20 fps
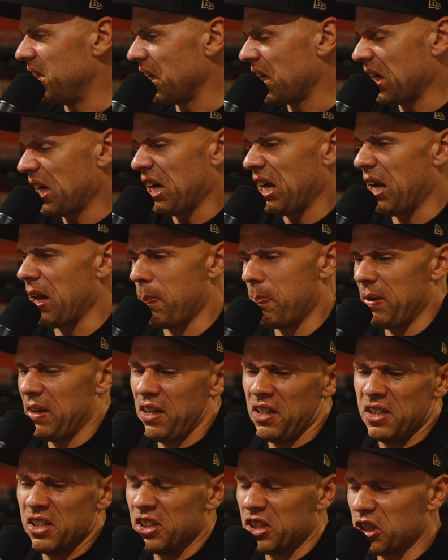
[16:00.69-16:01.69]
clipping
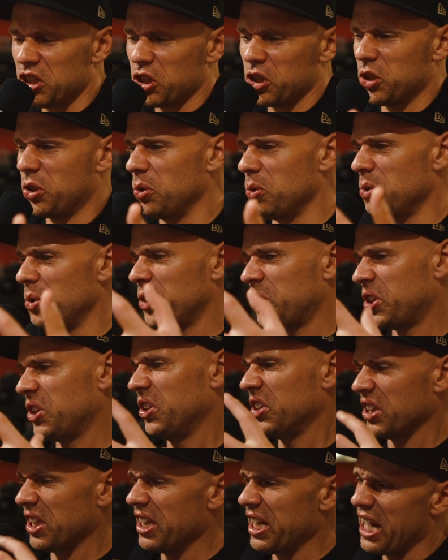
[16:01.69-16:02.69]
and the
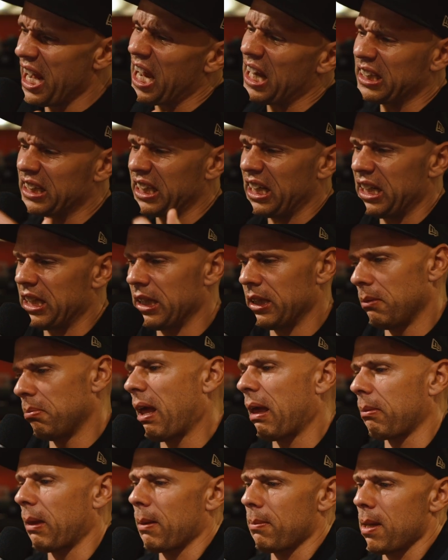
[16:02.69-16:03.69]
distortions and the acid and the
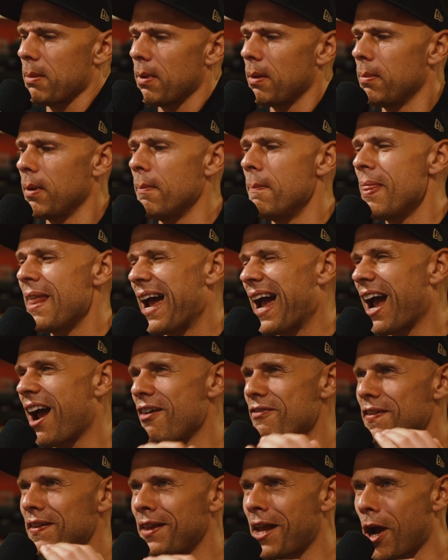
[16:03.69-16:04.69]
blah, blah, blah, blah, blah,
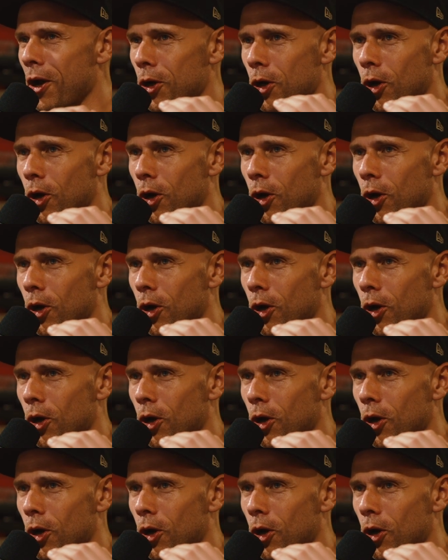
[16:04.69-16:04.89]
having that